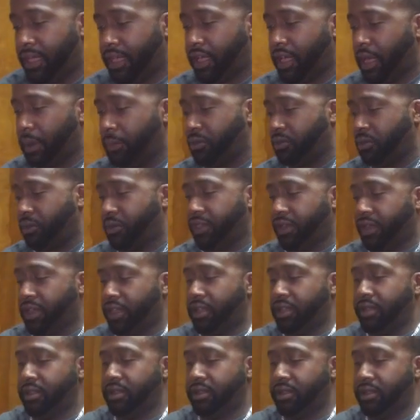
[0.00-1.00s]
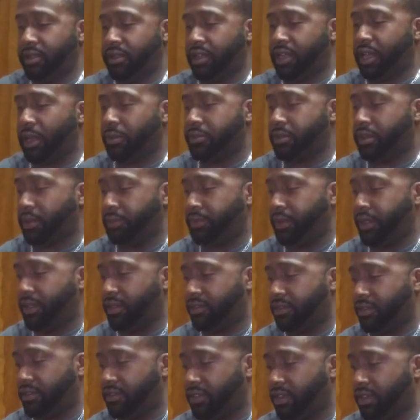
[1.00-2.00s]
Comes with a couple of
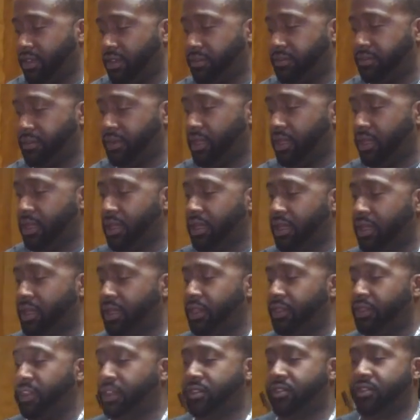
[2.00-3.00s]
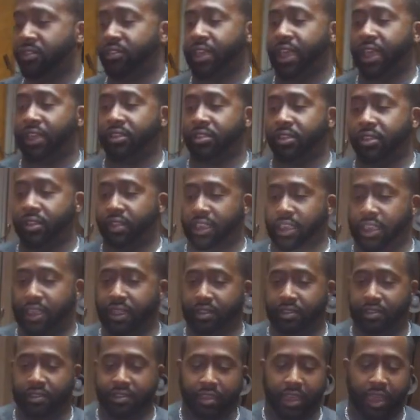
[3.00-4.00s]
pieces here. This is actually the
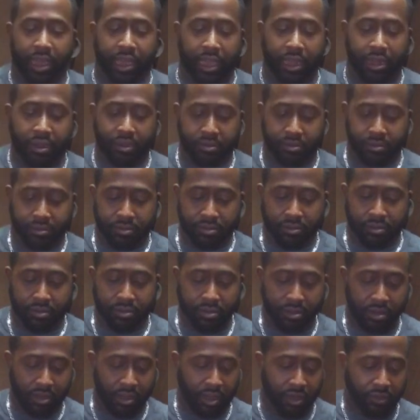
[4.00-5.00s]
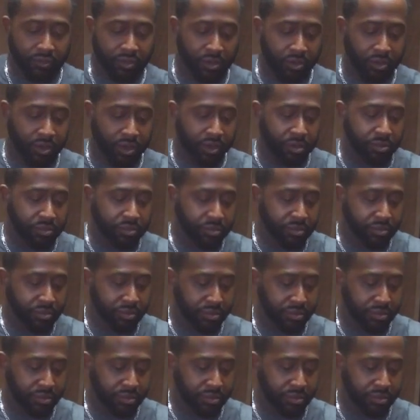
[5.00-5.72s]
inside of the grill,